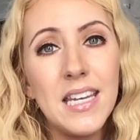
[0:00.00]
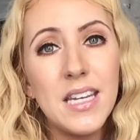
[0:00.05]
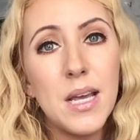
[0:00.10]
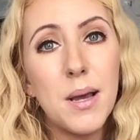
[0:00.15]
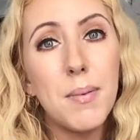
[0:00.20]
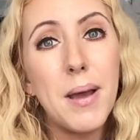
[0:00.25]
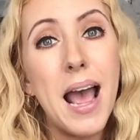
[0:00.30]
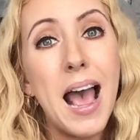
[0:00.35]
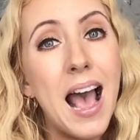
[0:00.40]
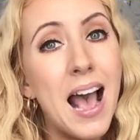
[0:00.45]

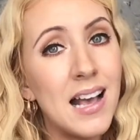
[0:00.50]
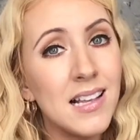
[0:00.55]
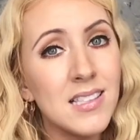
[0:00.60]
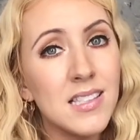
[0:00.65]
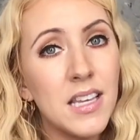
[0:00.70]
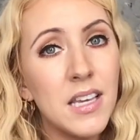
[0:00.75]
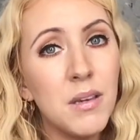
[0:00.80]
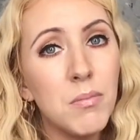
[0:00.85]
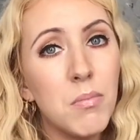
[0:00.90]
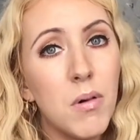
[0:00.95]
up
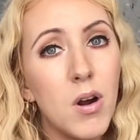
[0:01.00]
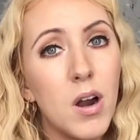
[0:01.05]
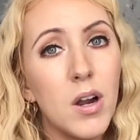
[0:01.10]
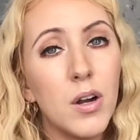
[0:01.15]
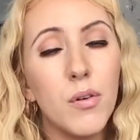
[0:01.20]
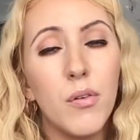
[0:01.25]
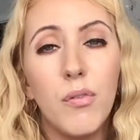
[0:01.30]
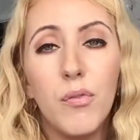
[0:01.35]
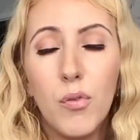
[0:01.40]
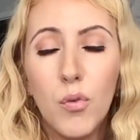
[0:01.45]
asking
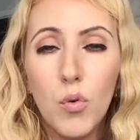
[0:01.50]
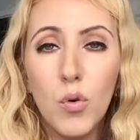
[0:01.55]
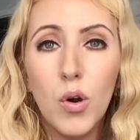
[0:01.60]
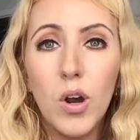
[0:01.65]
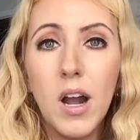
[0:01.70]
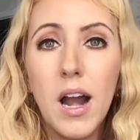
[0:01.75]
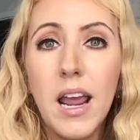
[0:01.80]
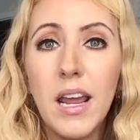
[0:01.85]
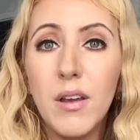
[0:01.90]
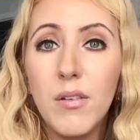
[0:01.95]
Mark for
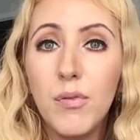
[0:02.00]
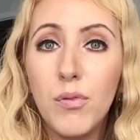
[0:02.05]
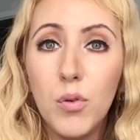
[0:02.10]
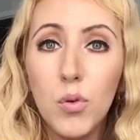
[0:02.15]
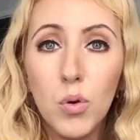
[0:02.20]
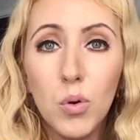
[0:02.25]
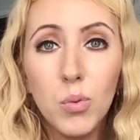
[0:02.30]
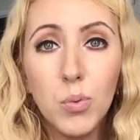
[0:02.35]
a full